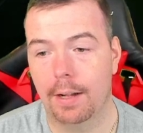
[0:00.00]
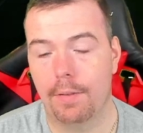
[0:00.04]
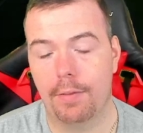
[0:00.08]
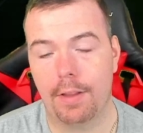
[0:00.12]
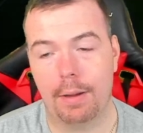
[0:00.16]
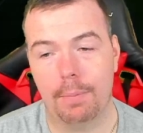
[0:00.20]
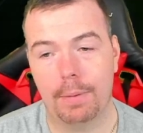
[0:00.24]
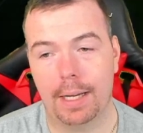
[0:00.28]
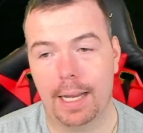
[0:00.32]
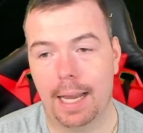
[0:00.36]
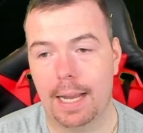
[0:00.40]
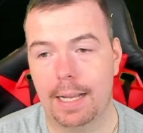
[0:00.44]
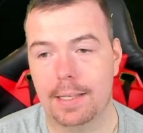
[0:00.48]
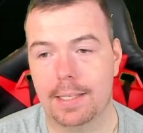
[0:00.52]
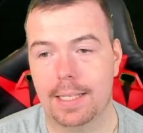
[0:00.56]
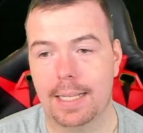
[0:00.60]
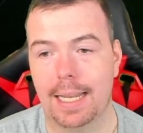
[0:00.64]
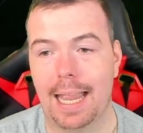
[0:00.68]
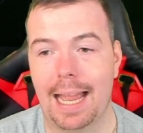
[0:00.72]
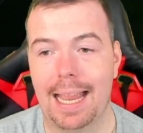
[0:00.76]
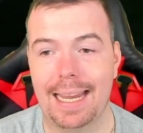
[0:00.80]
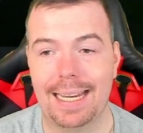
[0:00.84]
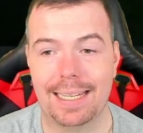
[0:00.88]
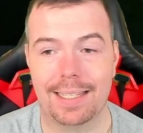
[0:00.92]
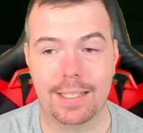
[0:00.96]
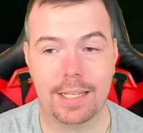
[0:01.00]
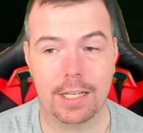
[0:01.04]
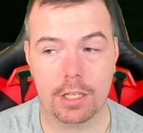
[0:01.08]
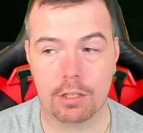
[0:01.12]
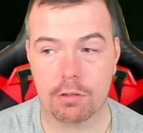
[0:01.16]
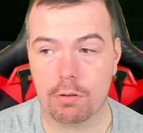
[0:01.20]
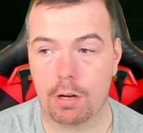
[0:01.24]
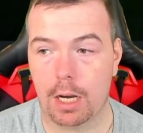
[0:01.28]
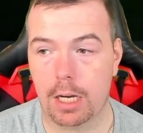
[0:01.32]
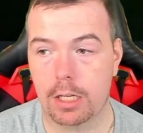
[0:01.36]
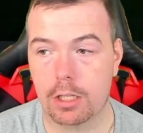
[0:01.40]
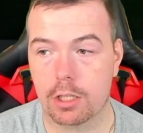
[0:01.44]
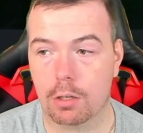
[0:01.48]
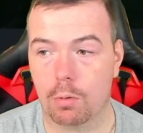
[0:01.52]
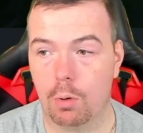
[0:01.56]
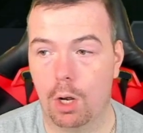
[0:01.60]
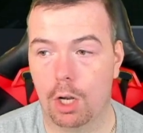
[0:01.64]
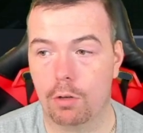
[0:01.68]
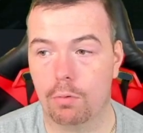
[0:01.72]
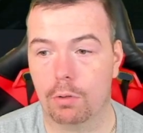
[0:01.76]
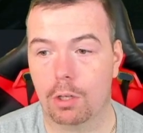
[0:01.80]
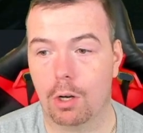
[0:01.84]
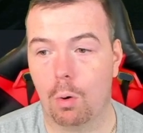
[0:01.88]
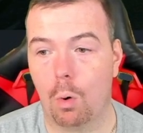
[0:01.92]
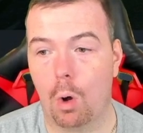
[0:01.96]
Then we get into the 86 rated
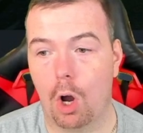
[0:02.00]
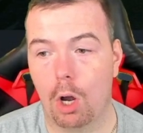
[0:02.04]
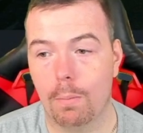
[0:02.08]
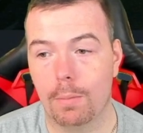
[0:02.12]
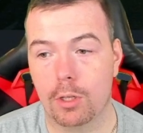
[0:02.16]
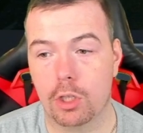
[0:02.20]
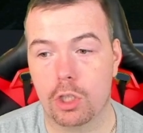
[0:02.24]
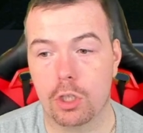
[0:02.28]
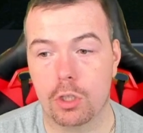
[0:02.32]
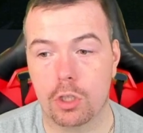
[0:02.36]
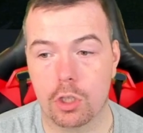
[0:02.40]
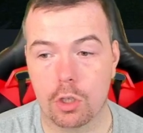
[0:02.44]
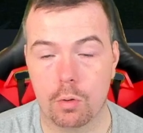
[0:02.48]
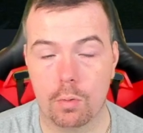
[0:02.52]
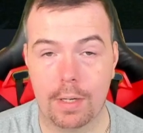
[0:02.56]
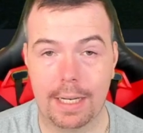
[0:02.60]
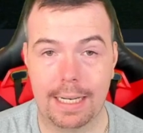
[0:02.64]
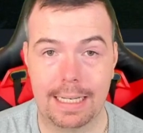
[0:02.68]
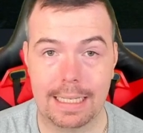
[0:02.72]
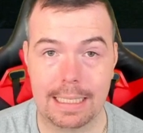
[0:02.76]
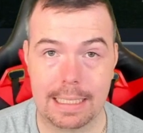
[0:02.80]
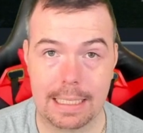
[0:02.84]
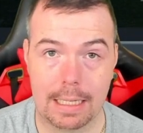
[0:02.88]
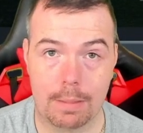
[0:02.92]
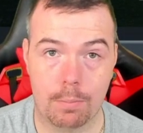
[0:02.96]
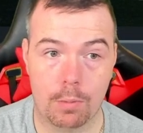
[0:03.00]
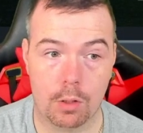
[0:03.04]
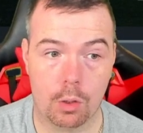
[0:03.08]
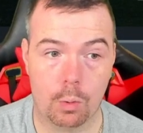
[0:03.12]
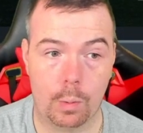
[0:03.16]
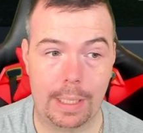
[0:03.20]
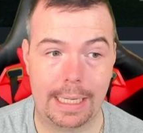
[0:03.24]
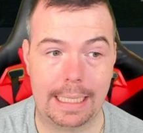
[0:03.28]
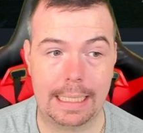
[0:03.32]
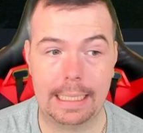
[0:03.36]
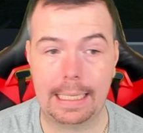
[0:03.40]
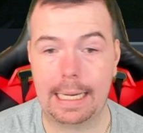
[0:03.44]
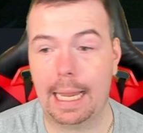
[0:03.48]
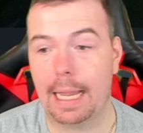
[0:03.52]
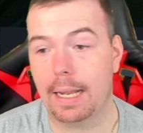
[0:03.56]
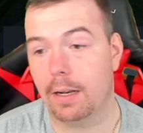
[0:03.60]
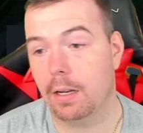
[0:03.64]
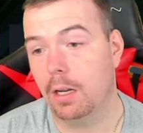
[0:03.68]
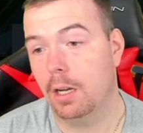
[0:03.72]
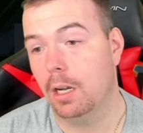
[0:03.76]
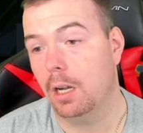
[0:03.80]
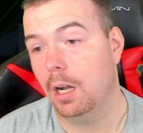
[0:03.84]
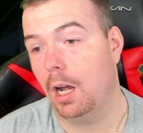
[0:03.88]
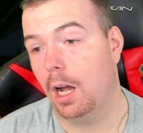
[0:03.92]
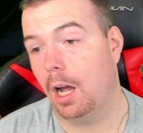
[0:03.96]
squad requirements. You do need a team of the week again.
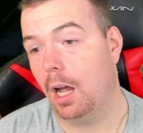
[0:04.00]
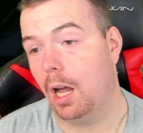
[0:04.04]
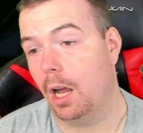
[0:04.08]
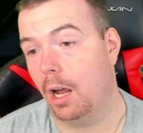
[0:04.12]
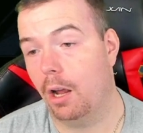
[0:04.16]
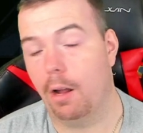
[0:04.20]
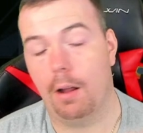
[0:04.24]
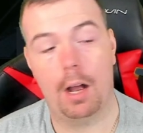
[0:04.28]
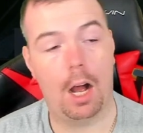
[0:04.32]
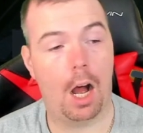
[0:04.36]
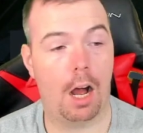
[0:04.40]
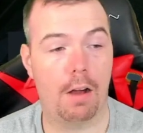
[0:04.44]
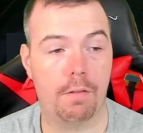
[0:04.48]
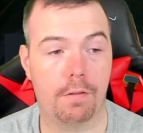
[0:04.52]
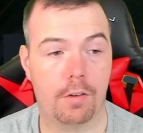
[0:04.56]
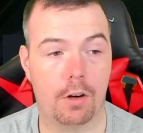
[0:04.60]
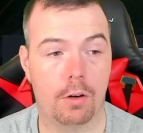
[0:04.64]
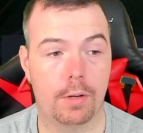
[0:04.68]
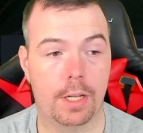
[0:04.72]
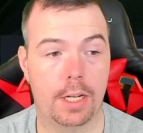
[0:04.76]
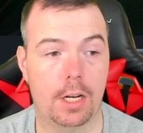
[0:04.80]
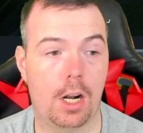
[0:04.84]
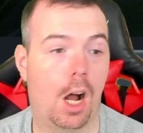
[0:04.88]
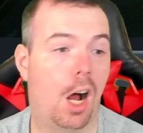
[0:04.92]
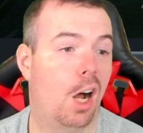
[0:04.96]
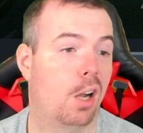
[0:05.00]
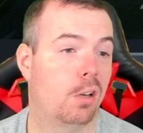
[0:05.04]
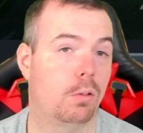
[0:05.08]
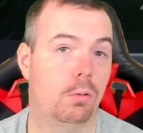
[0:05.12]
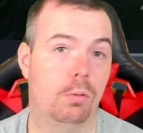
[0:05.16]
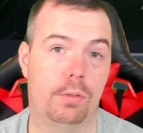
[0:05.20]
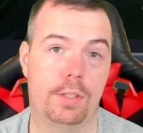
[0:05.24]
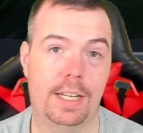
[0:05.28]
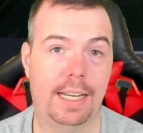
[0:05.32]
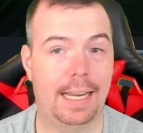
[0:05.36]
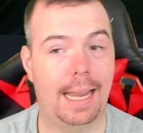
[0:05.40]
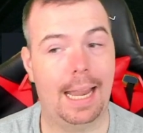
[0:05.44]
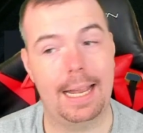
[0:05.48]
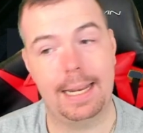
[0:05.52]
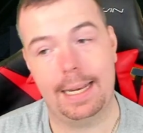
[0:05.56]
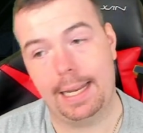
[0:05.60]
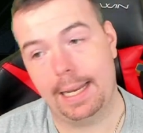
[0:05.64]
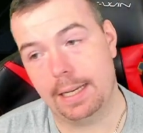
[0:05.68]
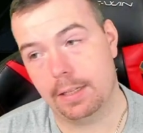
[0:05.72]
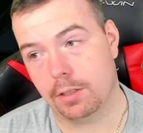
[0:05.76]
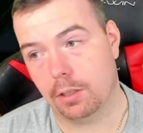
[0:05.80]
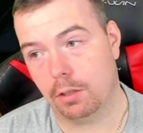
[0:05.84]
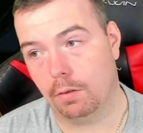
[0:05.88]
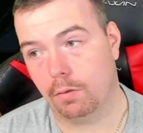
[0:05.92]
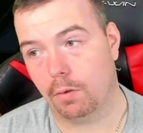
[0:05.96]
I've thrown in Arnold. Again,
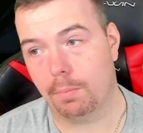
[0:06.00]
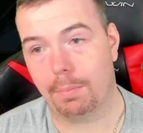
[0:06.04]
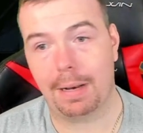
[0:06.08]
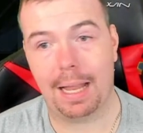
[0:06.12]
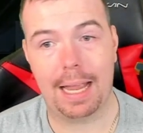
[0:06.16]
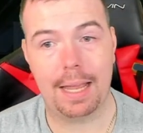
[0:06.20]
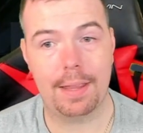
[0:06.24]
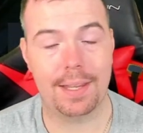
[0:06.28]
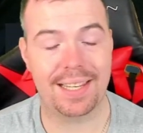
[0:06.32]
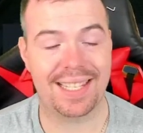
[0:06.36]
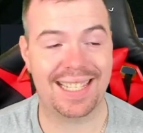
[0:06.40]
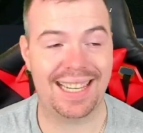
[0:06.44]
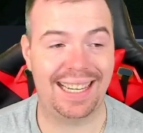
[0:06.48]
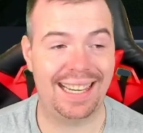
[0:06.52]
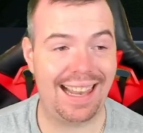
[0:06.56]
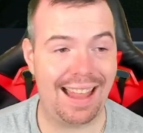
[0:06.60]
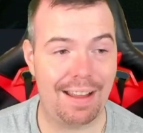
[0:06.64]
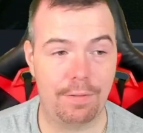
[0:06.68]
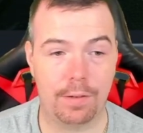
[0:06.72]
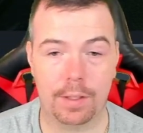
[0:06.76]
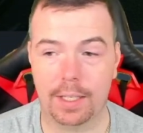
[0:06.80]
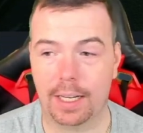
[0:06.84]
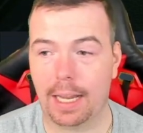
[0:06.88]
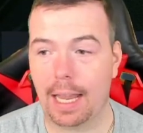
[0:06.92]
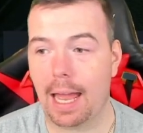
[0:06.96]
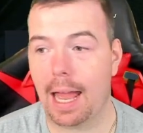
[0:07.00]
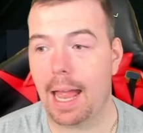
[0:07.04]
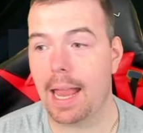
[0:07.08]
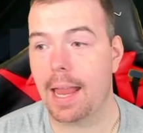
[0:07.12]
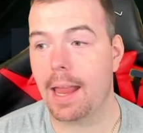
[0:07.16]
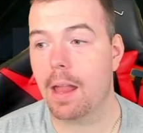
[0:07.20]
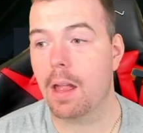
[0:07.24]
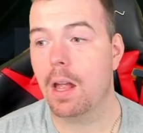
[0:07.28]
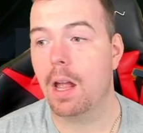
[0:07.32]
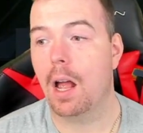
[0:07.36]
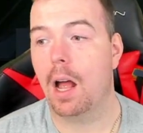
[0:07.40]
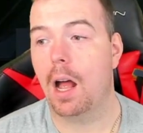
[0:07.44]
he's another player that's 11k.